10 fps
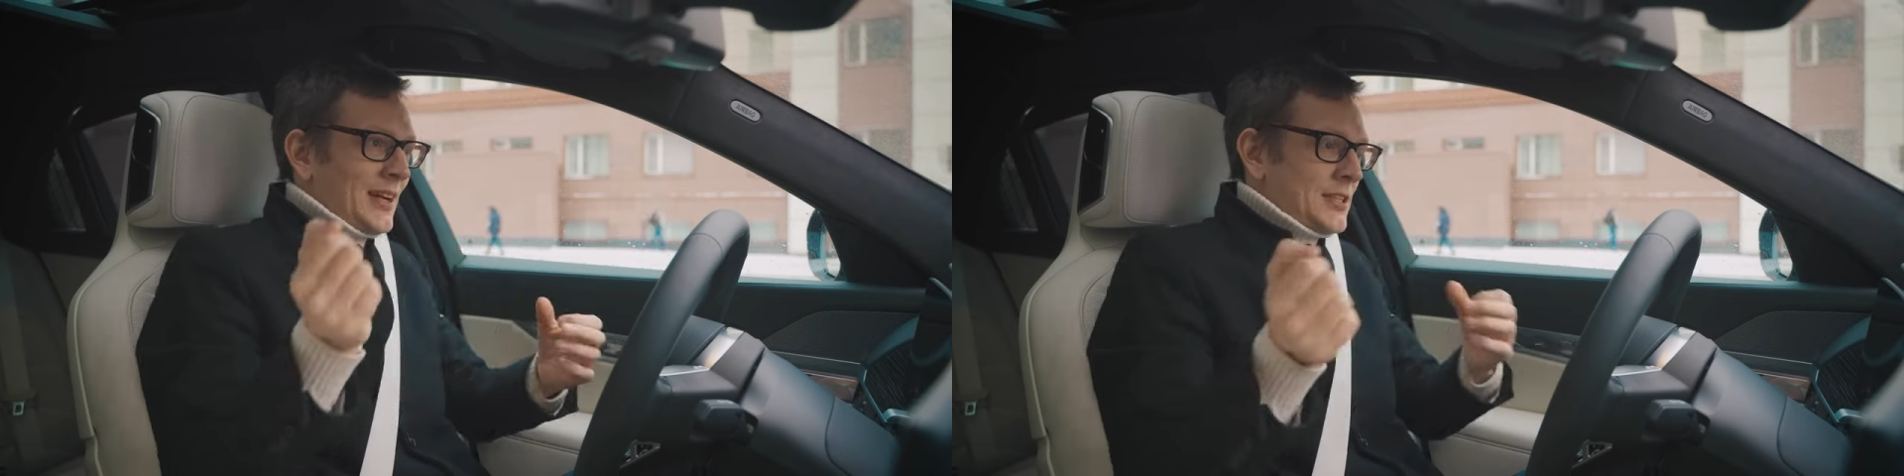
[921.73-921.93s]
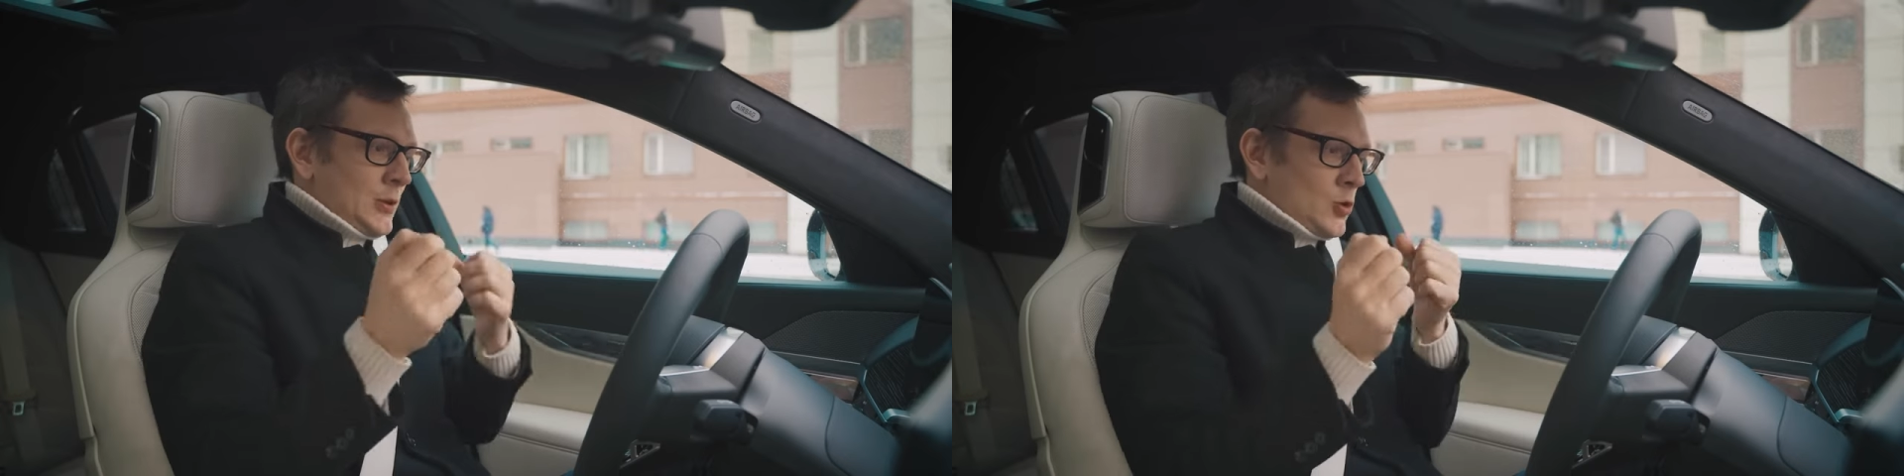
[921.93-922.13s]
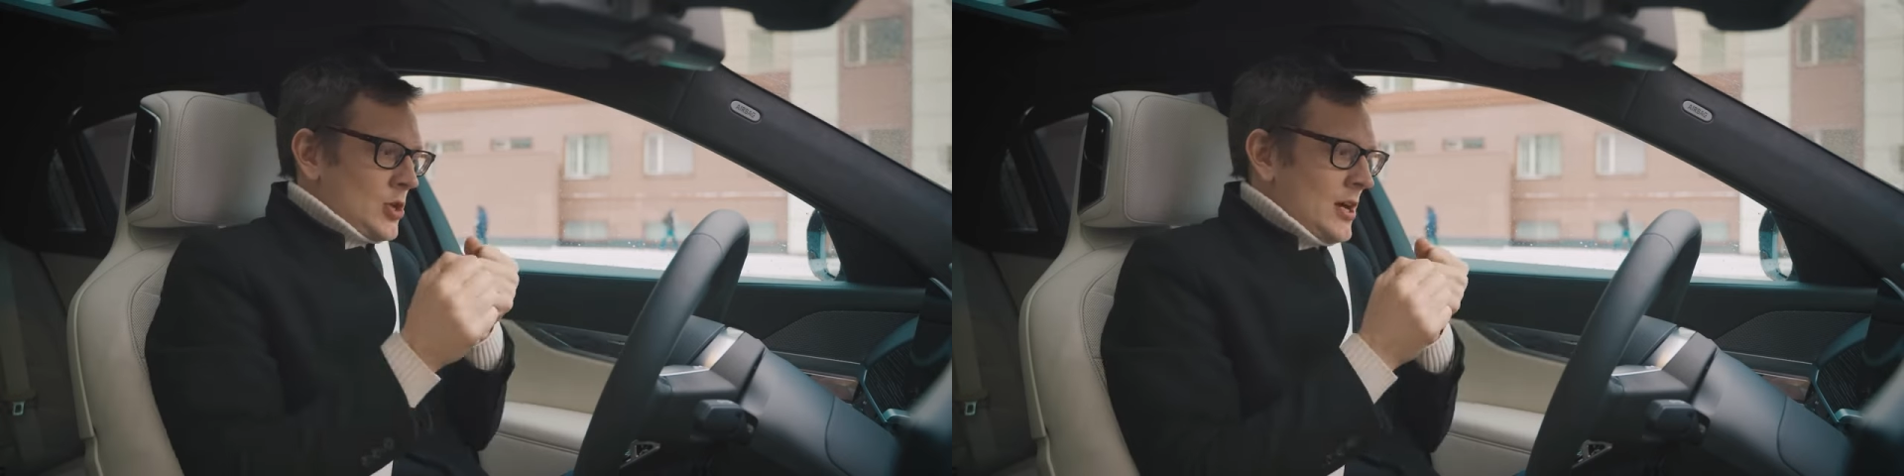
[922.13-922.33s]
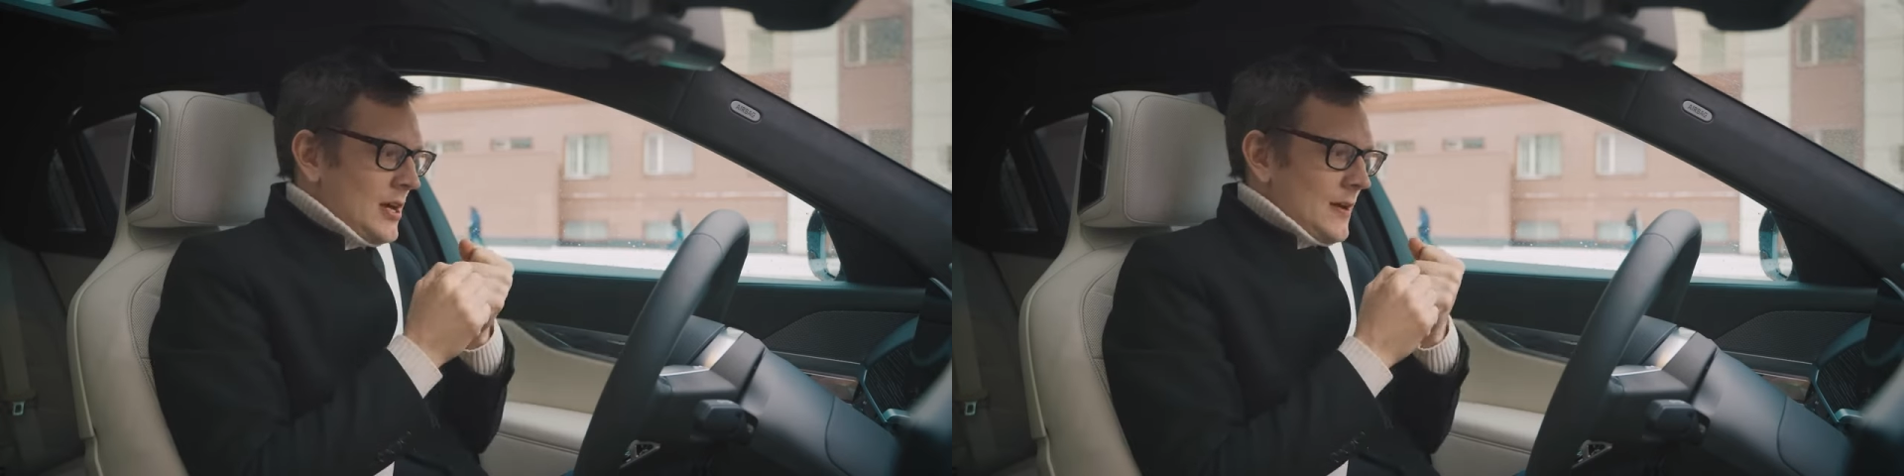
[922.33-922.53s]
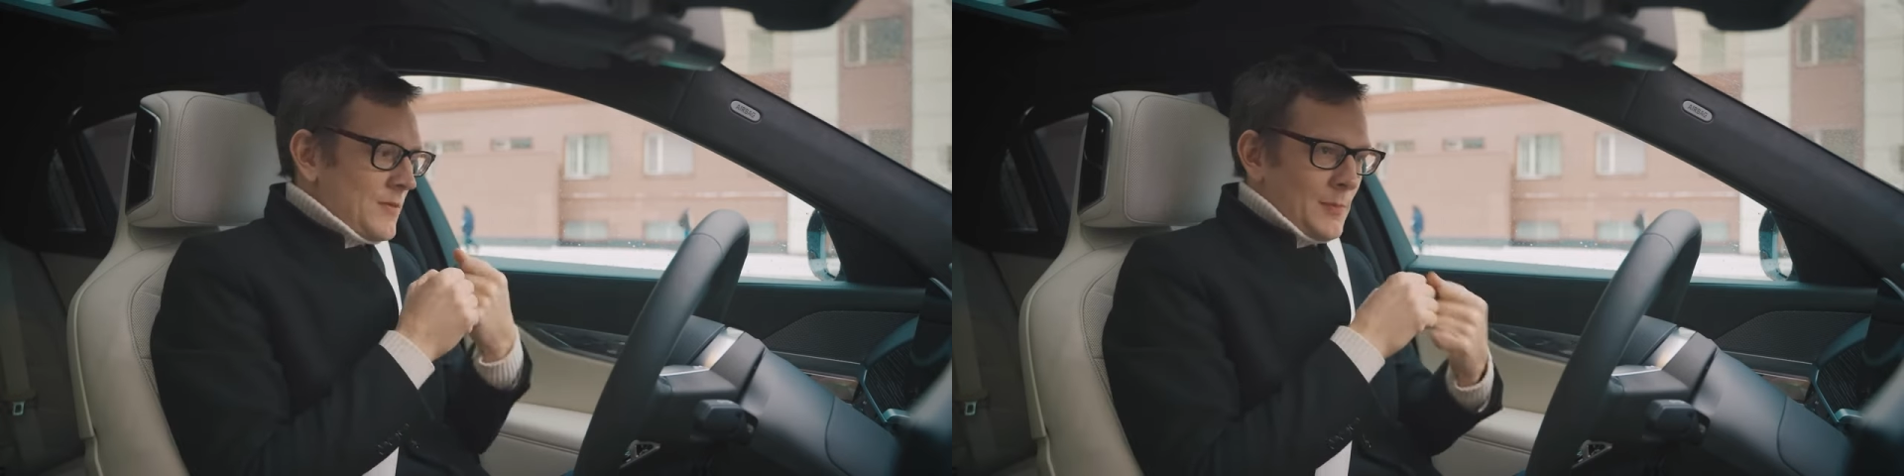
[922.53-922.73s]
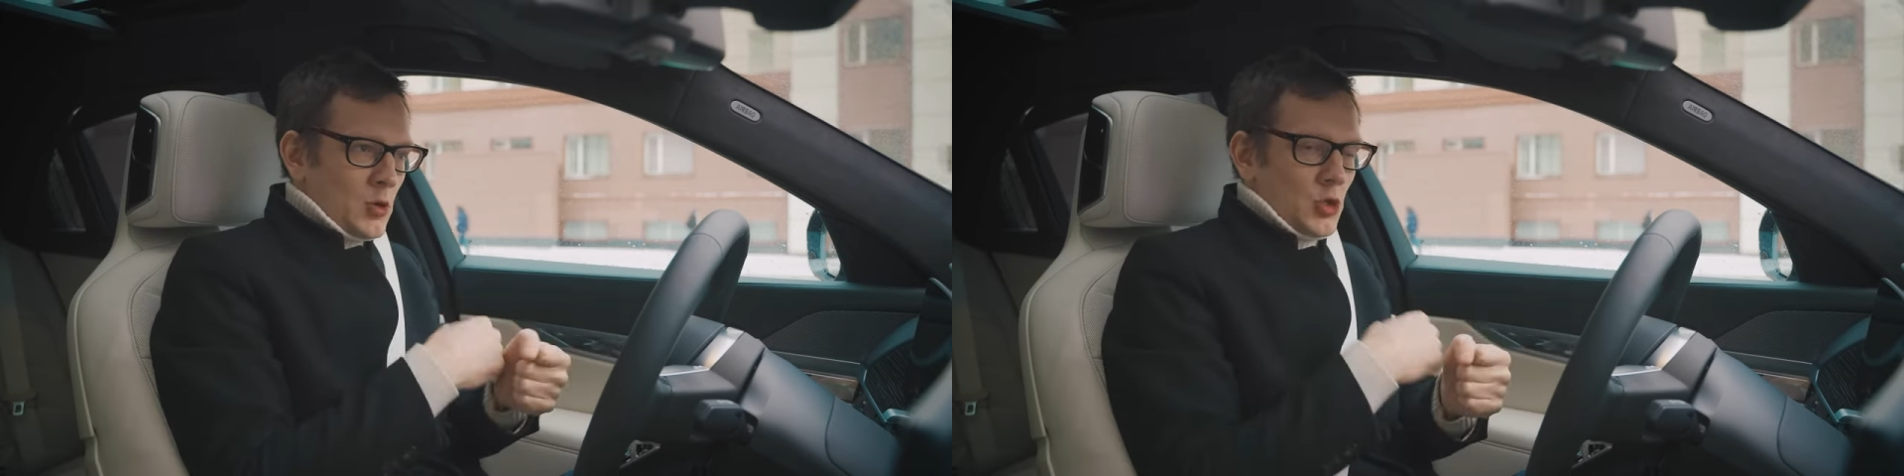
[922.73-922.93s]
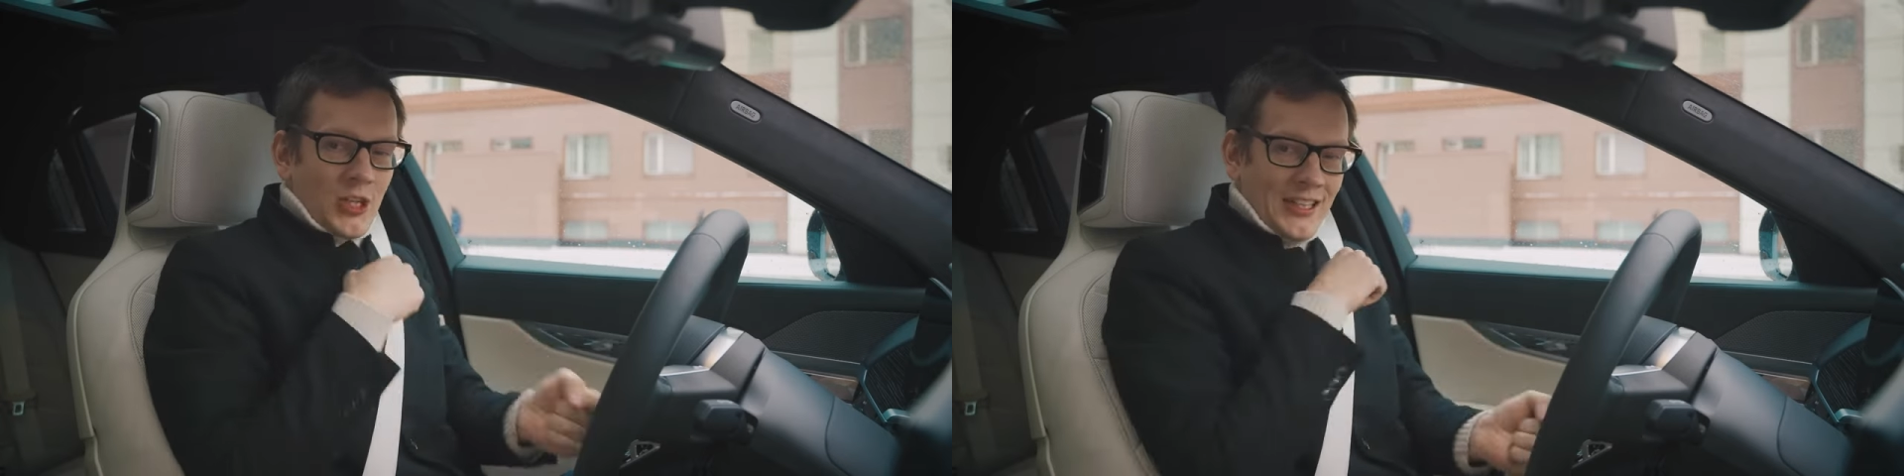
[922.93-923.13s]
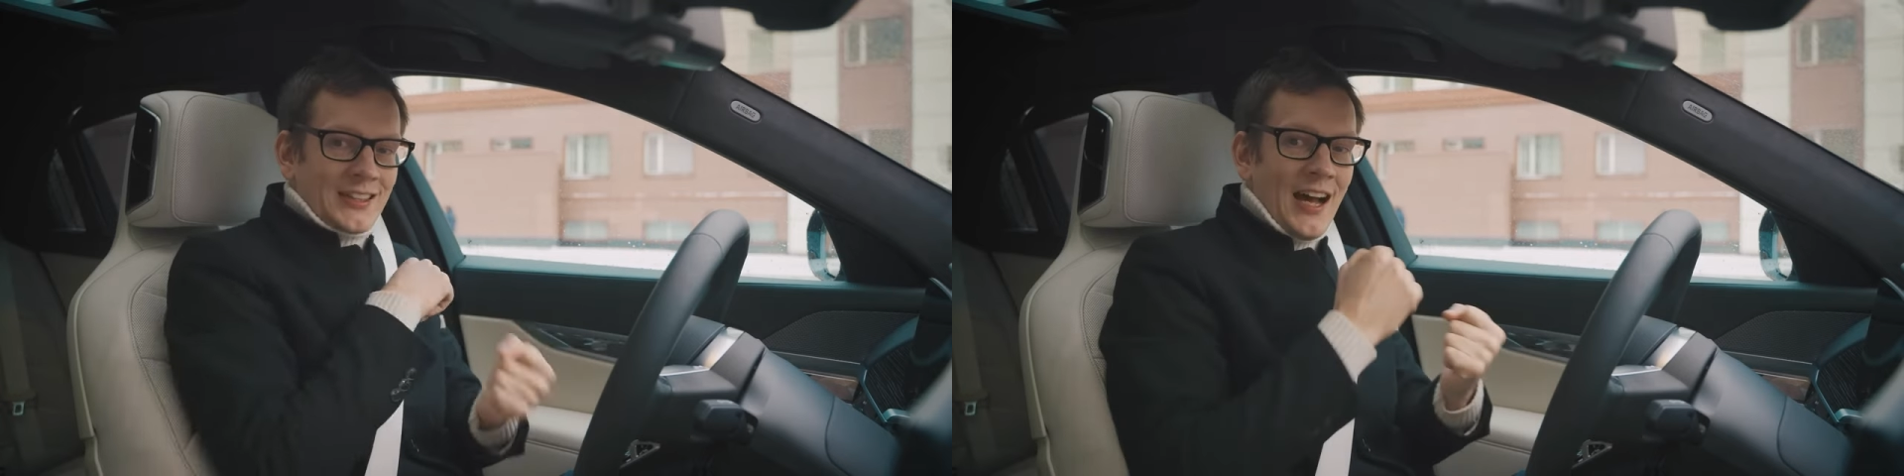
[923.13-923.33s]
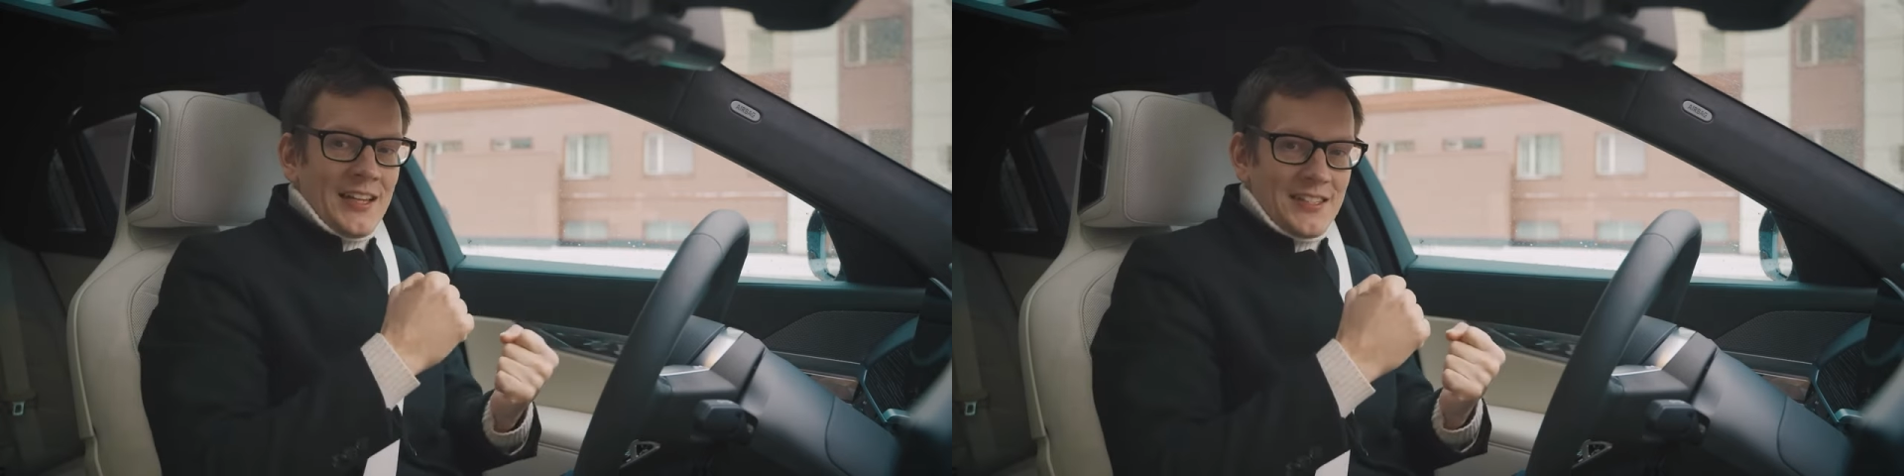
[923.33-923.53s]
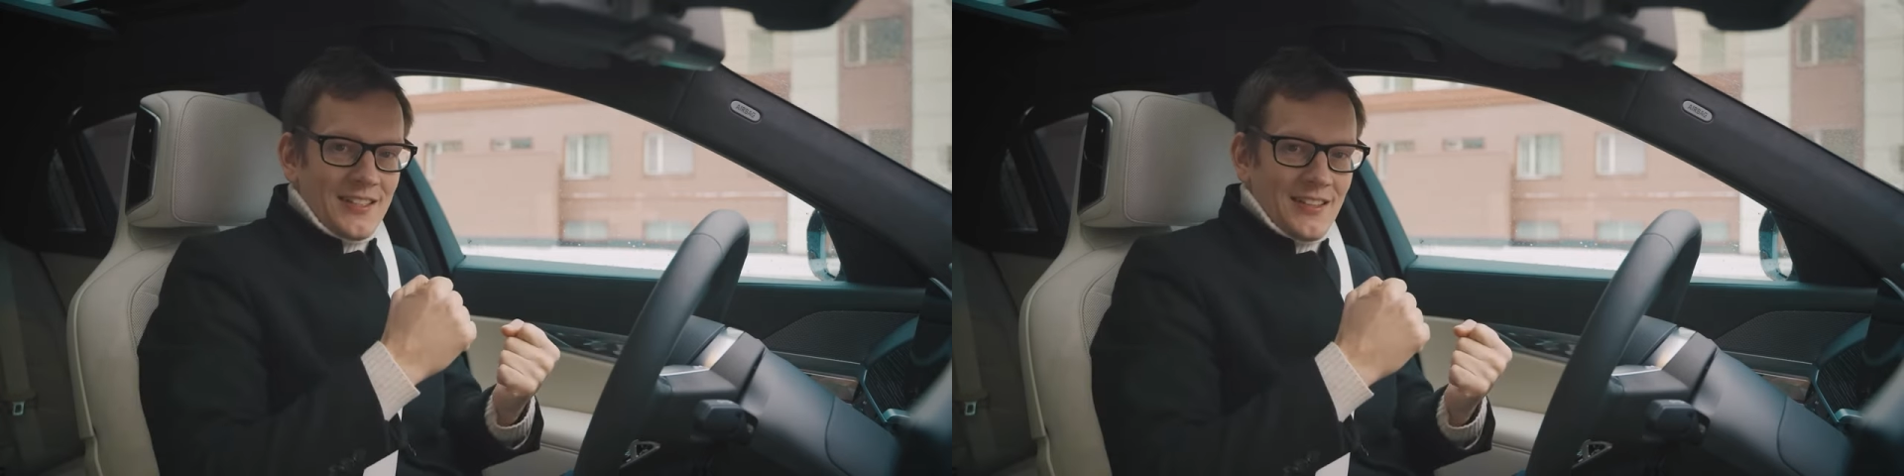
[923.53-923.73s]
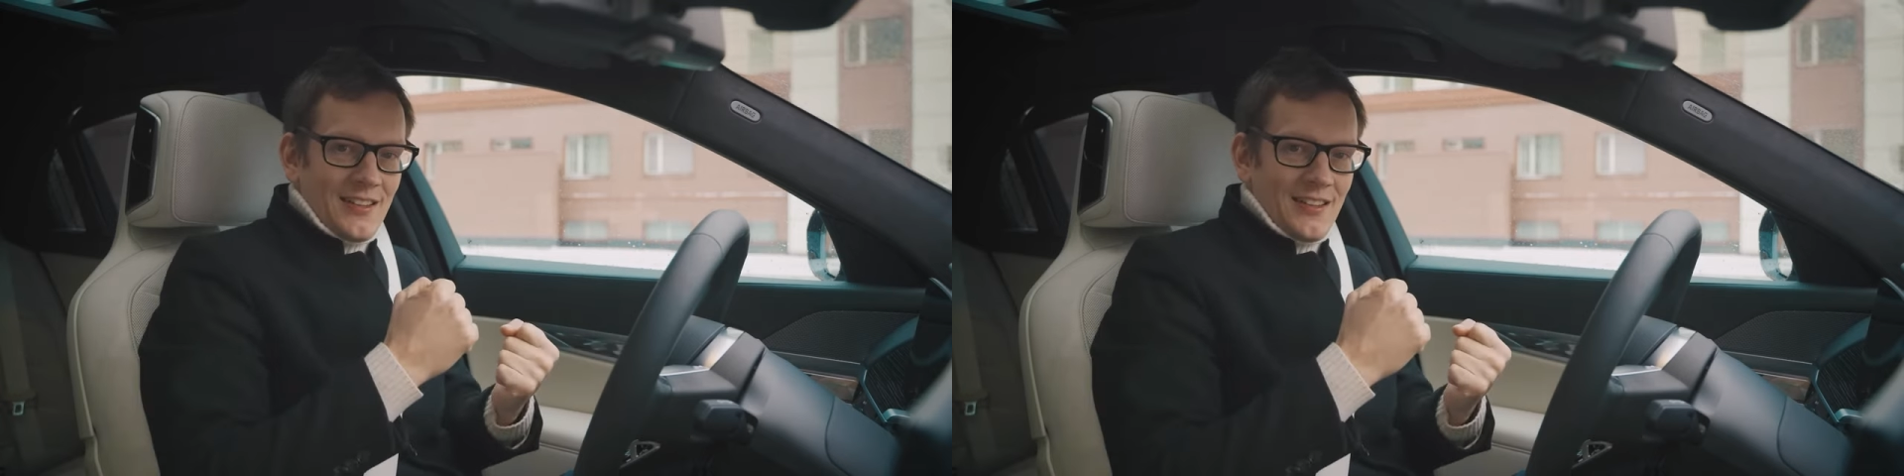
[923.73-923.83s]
That is, this is the moment when you need to give a